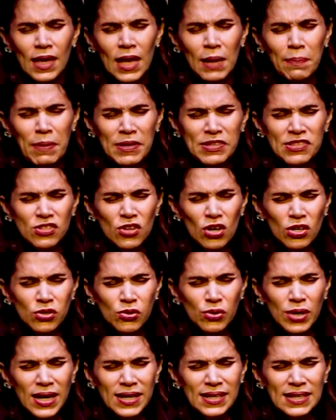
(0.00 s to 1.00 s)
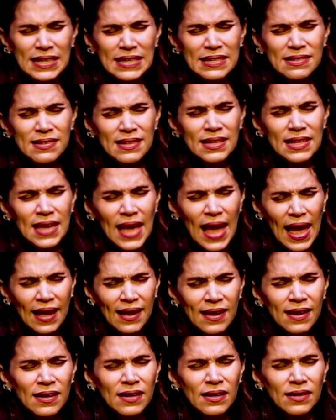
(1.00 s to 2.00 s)
Help us not to get easily
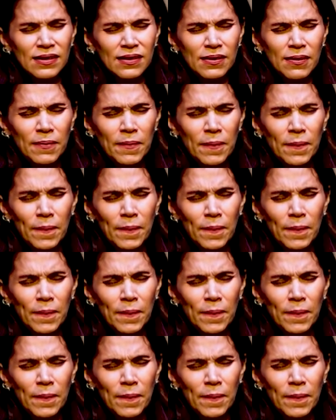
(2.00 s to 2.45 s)
angered.